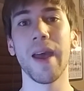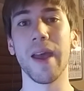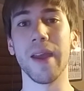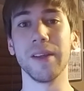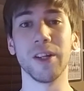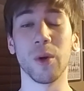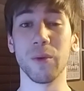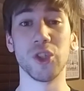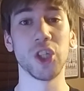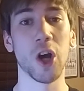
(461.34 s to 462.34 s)
And, you know, it
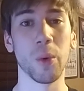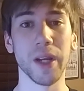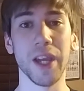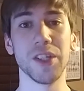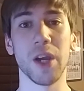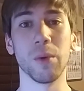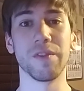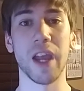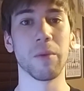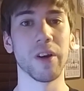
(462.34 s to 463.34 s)
would show and AJ would
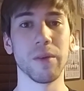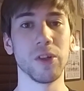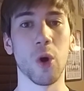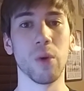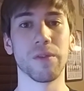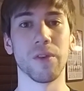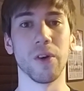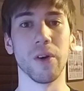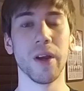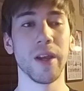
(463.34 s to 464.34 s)
favor it going
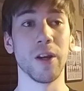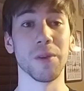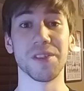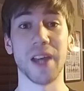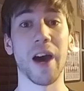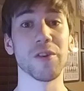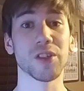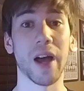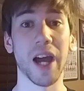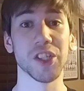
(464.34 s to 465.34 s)
for, you know, the Styles
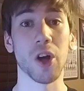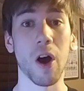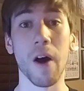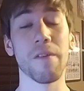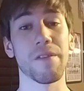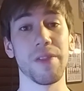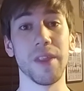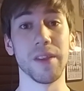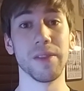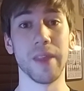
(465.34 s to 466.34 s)
clash off
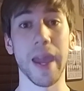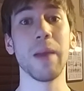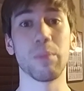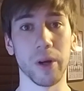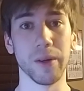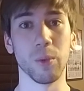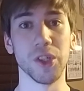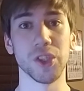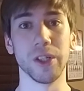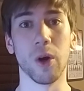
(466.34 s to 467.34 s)
the apron,
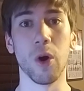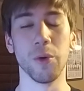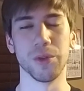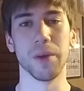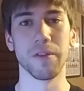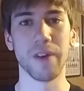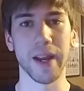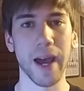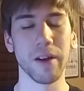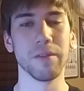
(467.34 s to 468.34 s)
which, you know, Owens was able to
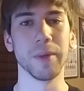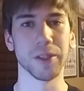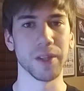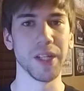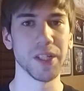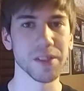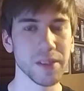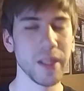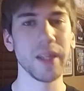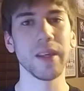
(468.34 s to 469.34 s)
fight out of because of AJ's
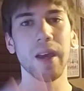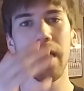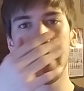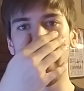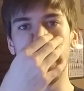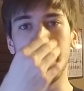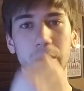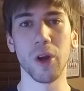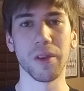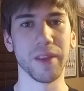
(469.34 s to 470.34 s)
knee. They
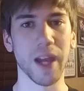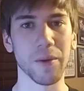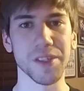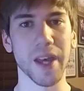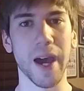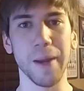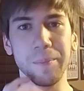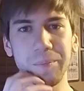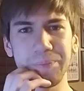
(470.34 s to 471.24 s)
brawled on the outside.